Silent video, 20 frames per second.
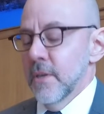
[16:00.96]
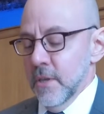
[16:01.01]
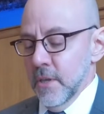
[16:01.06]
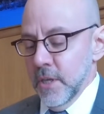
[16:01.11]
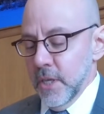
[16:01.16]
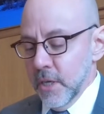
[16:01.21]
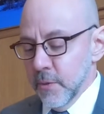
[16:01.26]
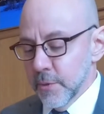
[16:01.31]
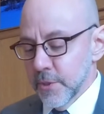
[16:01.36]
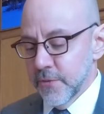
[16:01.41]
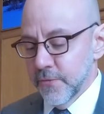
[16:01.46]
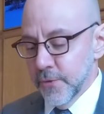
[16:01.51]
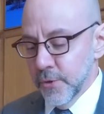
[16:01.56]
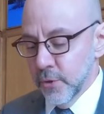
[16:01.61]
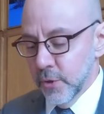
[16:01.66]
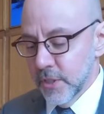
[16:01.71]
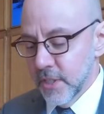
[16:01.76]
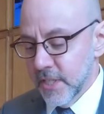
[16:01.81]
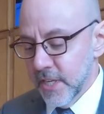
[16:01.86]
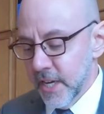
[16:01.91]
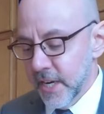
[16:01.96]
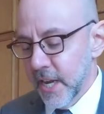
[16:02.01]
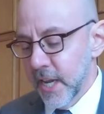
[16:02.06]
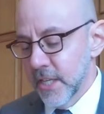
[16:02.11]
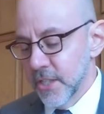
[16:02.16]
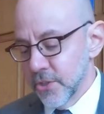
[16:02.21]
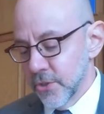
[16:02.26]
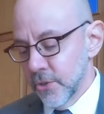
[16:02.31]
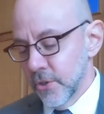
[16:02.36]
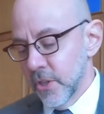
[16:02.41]
It was fueled
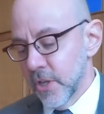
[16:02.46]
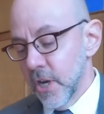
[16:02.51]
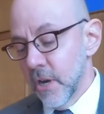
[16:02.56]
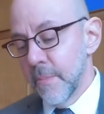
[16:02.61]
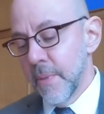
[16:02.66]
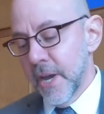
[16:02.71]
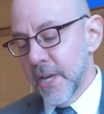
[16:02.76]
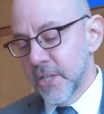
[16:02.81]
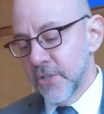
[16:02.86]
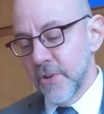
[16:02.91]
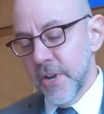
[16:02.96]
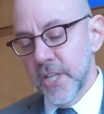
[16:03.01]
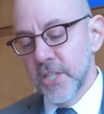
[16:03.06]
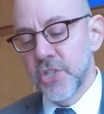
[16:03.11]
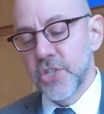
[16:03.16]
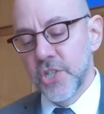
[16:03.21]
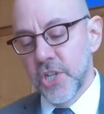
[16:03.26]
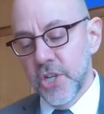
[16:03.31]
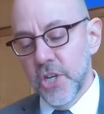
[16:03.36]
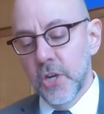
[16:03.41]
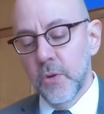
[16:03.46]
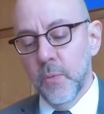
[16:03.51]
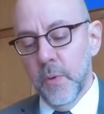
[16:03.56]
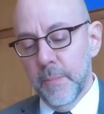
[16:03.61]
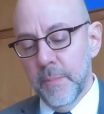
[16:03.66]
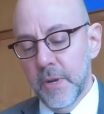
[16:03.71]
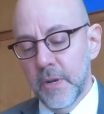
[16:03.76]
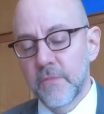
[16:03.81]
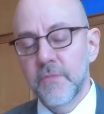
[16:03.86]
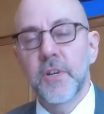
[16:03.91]
decades earlier by transgender
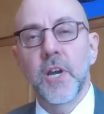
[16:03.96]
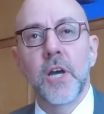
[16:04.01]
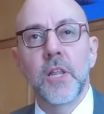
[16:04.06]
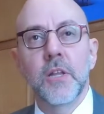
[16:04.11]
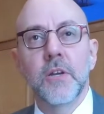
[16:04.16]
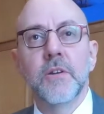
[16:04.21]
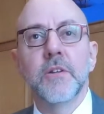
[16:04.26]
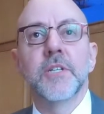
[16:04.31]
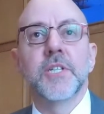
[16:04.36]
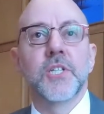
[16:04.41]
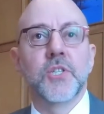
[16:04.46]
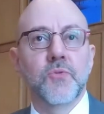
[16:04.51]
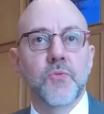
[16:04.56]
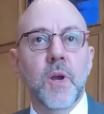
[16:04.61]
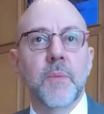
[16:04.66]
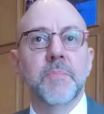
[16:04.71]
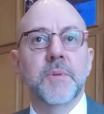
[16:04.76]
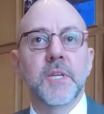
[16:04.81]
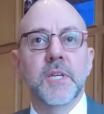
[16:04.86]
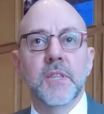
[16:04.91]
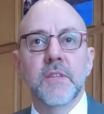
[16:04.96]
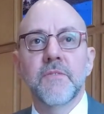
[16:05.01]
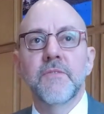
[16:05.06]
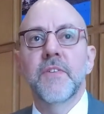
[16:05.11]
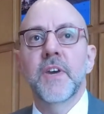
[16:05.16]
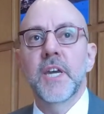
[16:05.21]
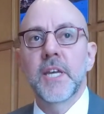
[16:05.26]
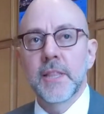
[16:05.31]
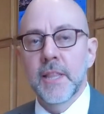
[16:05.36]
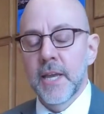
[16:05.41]
women of color disrupting the
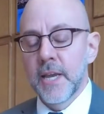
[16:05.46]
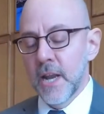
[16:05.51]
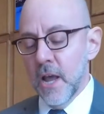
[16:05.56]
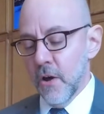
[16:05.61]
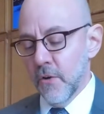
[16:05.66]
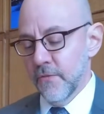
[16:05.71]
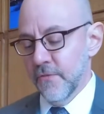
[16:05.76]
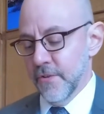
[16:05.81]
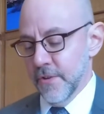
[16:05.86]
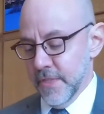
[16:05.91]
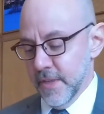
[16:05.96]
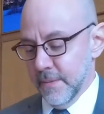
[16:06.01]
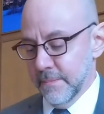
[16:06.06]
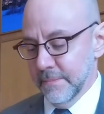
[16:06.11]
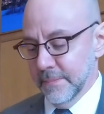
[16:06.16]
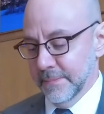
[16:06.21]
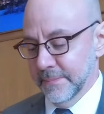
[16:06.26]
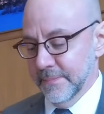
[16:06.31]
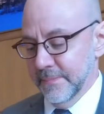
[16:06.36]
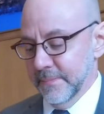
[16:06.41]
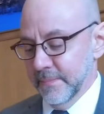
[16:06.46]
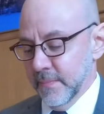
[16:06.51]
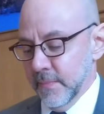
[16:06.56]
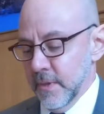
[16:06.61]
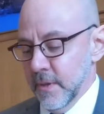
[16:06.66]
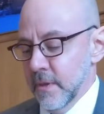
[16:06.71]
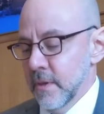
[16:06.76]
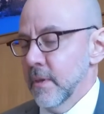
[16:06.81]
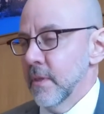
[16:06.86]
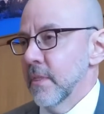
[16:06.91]
fate laid out for them.
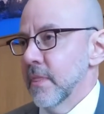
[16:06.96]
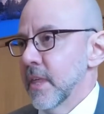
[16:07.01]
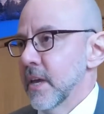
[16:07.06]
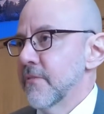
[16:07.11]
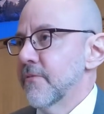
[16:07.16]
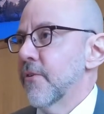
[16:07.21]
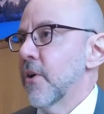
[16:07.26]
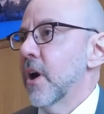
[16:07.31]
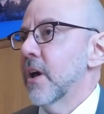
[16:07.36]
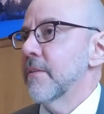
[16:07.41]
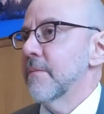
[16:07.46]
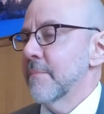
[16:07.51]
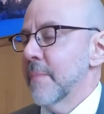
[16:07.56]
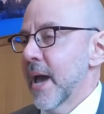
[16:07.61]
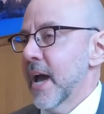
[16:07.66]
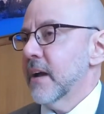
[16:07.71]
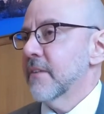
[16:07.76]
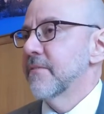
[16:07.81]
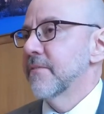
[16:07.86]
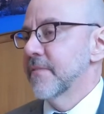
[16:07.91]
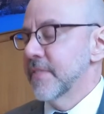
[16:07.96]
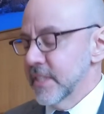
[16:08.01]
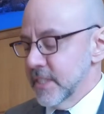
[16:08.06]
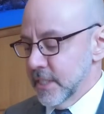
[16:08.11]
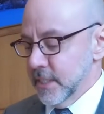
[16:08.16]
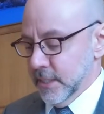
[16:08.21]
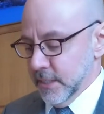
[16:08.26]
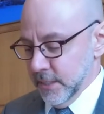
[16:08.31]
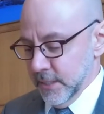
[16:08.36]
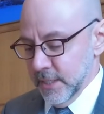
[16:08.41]
They fought back
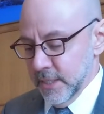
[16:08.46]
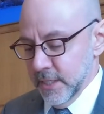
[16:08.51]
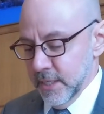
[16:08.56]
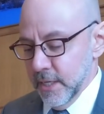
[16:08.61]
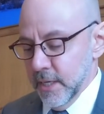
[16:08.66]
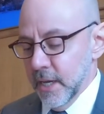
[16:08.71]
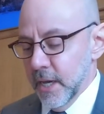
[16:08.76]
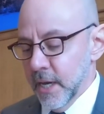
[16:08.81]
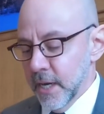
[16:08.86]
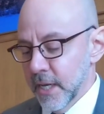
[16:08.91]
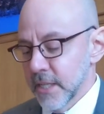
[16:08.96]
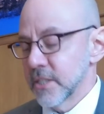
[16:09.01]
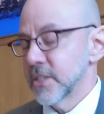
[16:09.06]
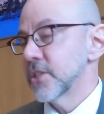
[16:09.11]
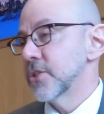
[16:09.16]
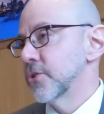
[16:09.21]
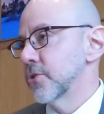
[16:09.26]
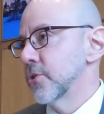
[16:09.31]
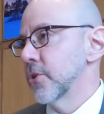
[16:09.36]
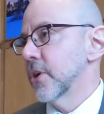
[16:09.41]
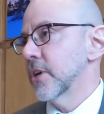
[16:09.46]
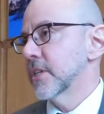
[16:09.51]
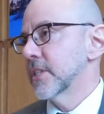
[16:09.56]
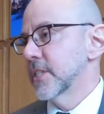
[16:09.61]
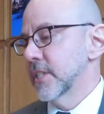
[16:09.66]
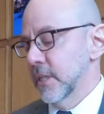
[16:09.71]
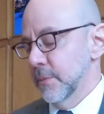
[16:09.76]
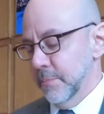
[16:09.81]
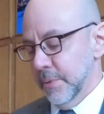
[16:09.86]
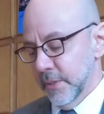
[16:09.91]
physically against the New York
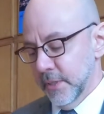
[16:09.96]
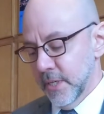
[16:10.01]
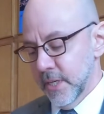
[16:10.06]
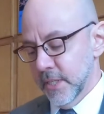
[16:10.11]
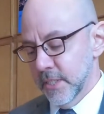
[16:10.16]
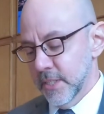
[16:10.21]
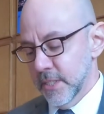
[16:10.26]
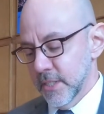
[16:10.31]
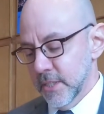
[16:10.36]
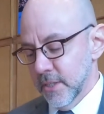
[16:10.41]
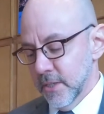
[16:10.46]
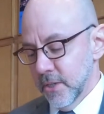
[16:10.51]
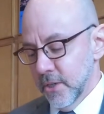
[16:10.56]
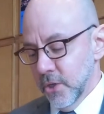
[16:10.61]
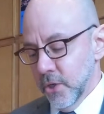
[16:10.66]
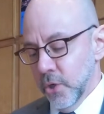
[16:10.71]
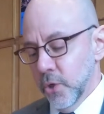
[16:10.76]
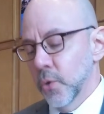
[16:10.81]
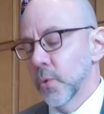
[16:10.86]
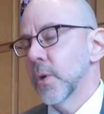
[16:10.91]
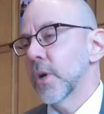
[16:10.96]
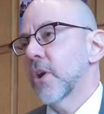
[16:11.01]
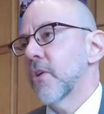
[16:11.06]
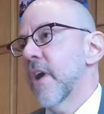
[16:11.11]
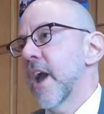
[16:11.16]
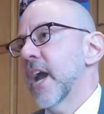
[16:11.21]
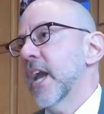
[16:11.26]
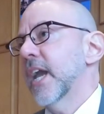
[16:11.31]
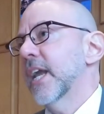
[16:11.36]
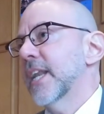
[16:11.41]
City police, who were
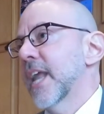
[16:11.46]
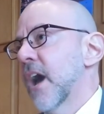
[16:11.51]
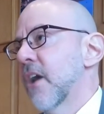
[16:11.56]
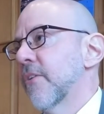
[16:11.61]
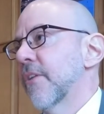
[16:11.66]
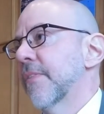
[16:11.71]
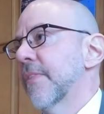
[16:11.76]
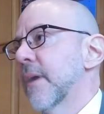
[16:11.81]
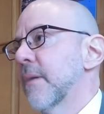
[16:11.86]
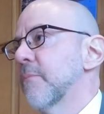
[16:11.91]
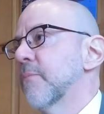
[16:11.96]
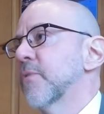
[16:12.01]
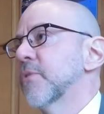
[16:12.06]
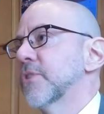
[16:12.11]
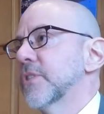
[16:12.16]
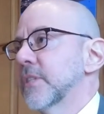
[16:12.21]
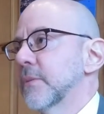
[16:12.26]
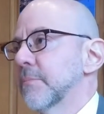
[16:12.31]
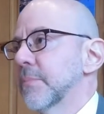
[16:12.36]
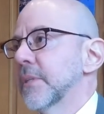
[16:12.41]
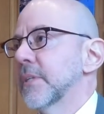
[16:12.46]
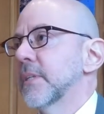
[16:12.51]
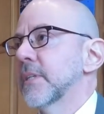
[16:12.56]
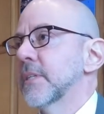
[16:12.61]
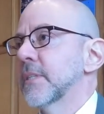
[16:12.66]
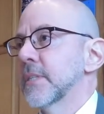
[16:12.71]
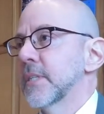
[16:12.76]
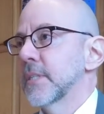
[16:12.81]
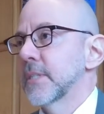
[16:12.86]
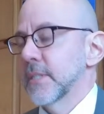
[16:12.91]
cracking down on them for simply
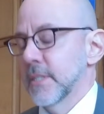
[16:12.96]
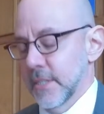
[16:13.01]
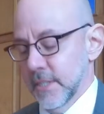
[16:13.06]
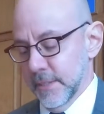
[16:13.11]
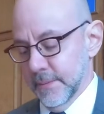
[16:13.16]
existing.